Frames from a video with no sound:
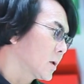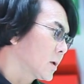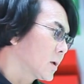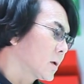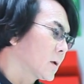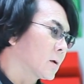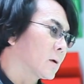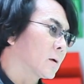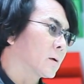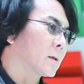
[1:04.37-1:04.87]

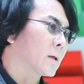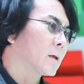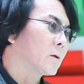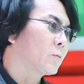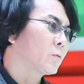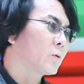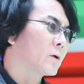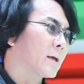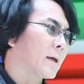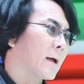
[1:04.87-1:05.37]
If
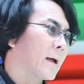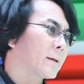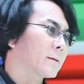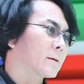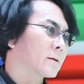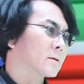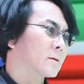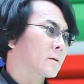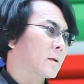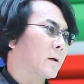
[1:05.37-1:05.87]
we
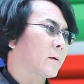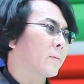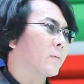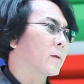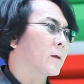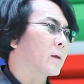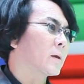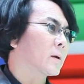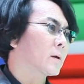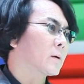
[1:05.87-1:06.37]
understand
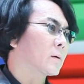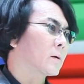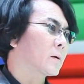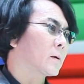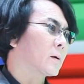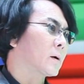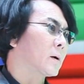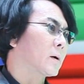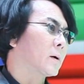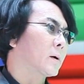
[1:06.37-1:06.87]
the
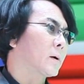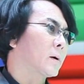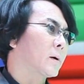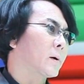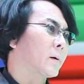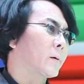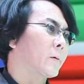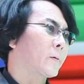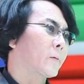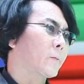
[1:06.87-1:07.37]

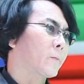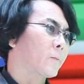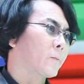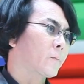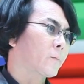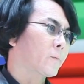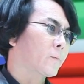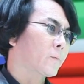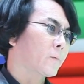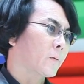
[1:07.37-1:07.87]

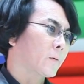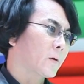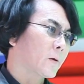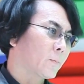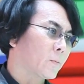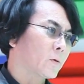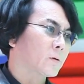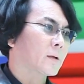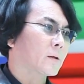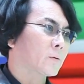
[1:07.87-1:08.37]

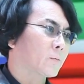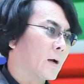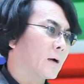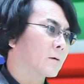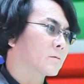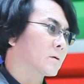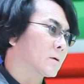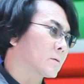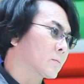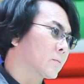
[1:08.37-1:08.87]
important
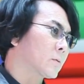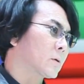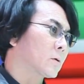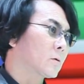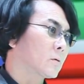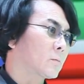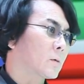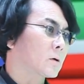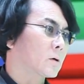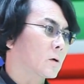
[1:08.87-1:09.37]
factors for the
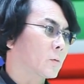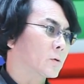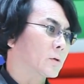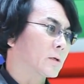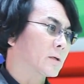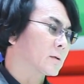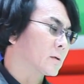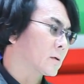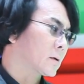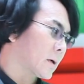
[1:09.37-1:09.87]
human-robot
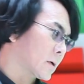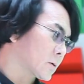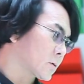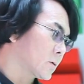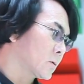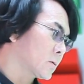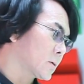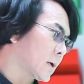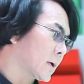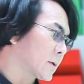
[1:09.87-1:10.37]

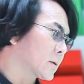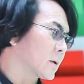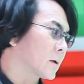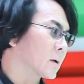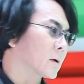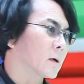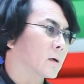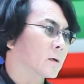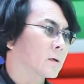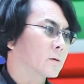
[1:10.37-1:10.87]
interactions, I think
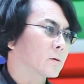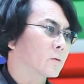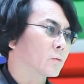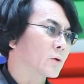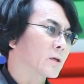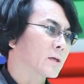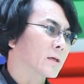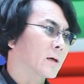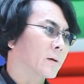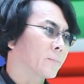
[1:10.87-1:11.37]
we
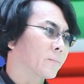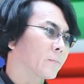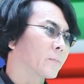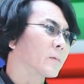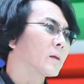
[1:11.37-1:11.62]
can